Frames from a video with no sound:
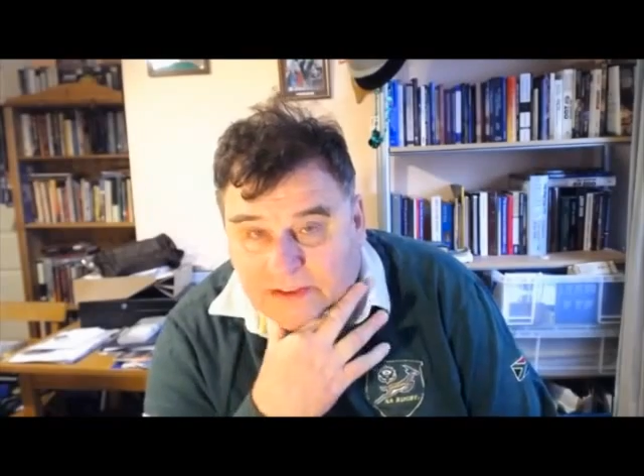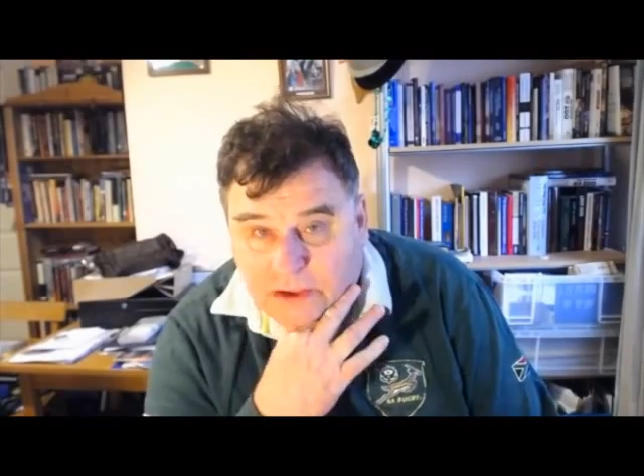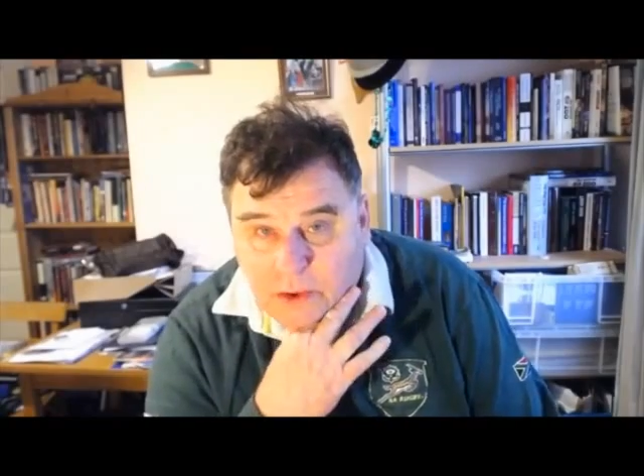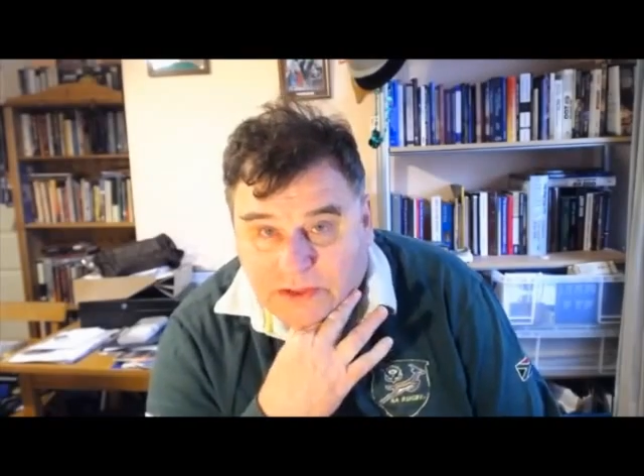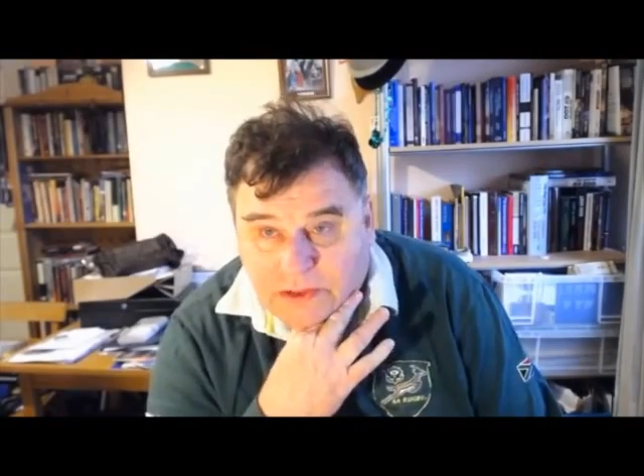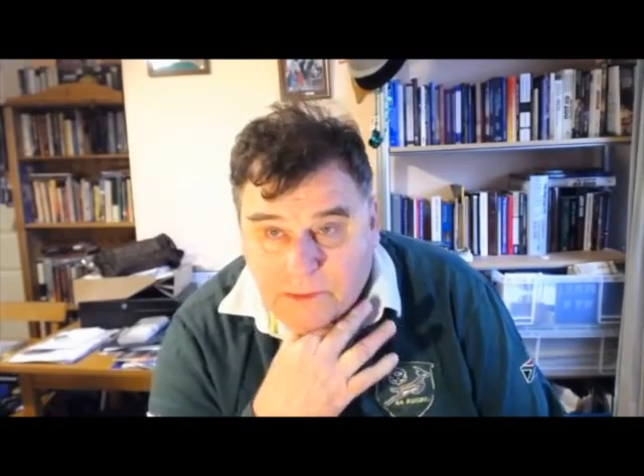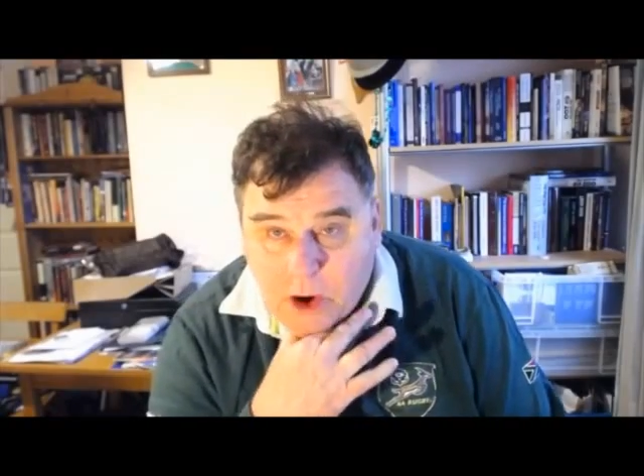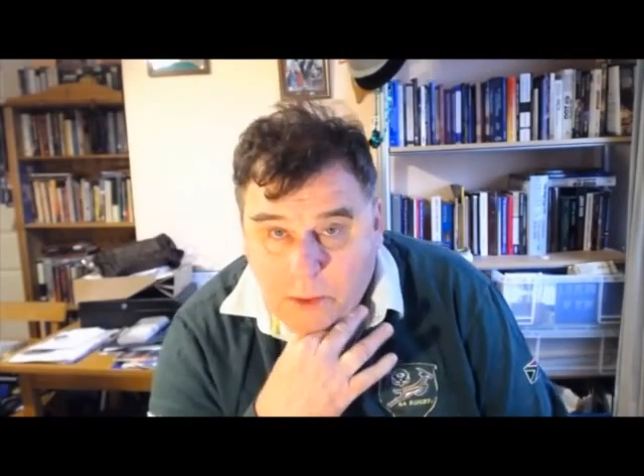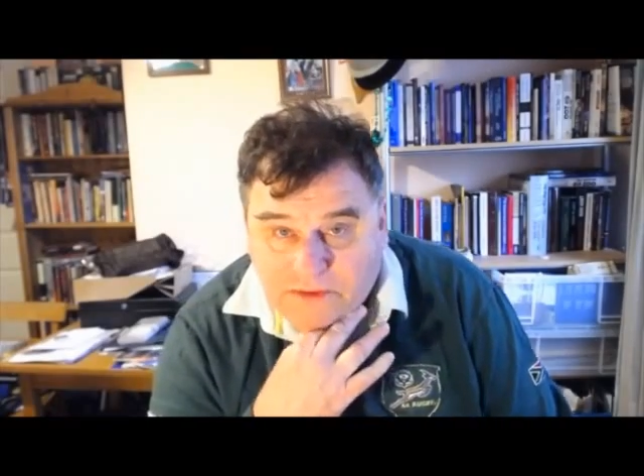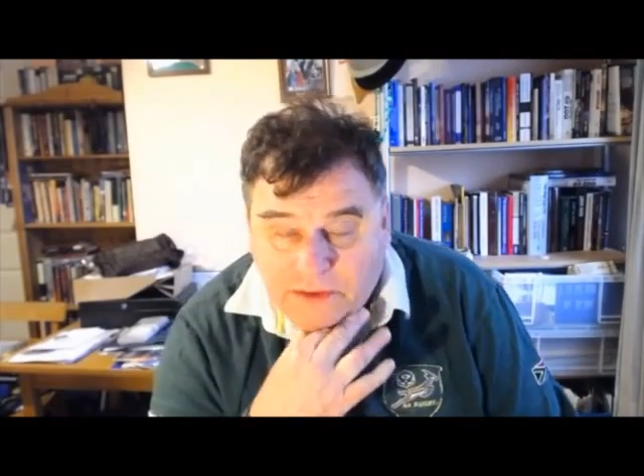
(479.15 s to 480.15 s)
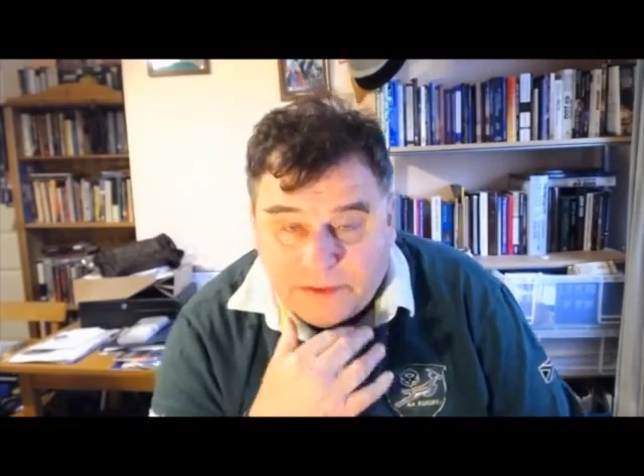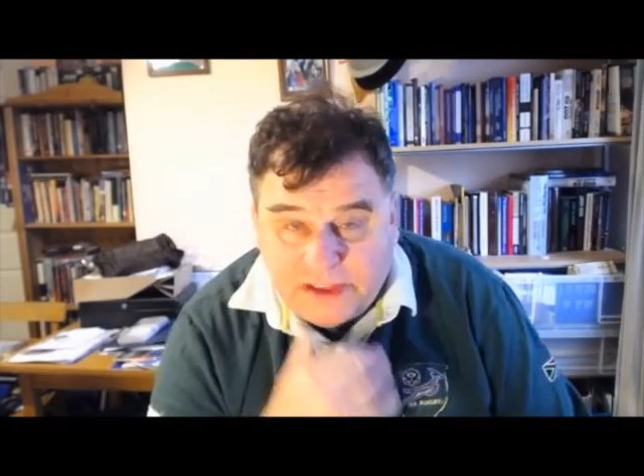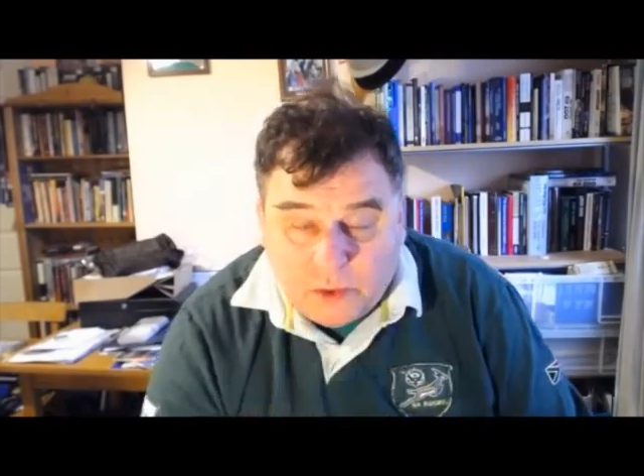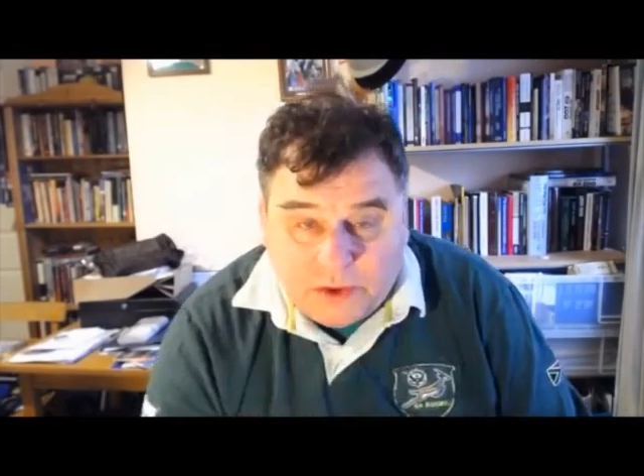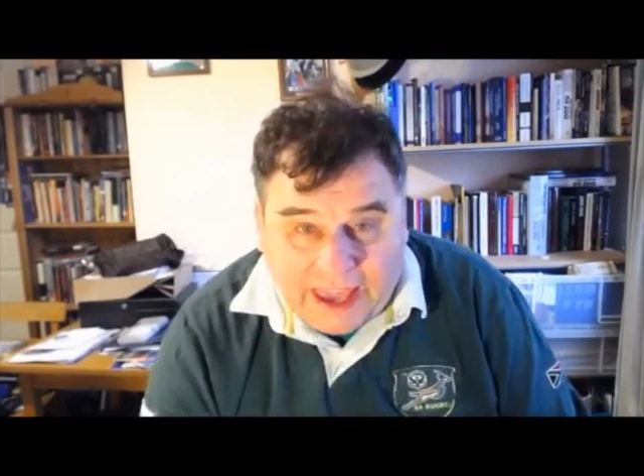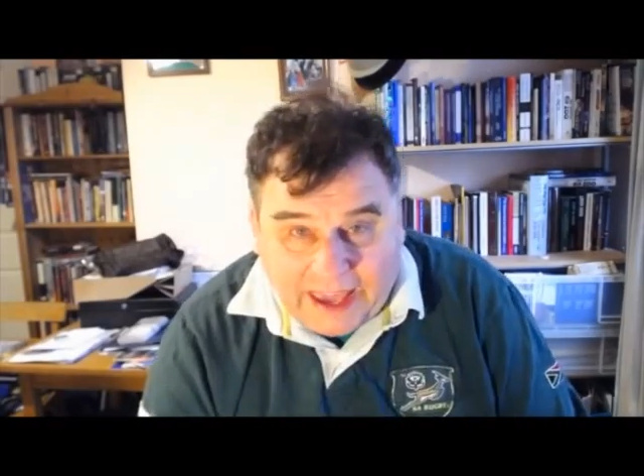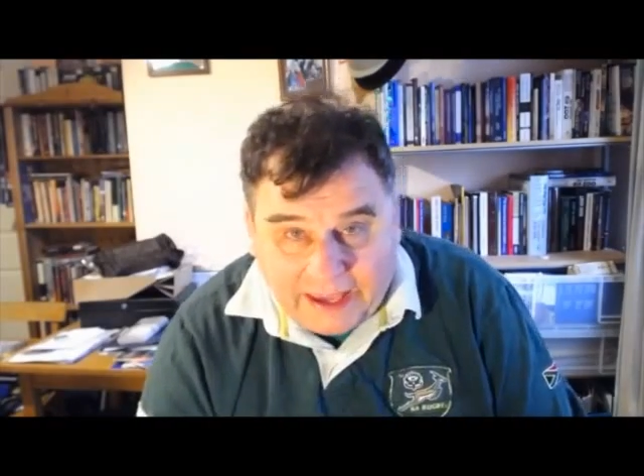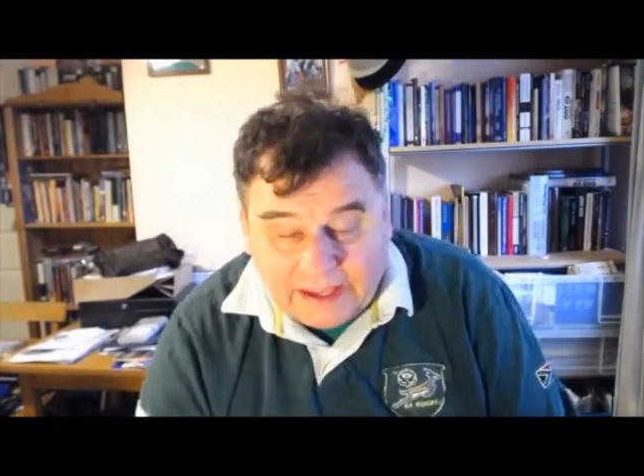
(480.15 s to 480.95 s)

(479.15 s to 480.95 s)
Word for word: to you at the moment from the UK.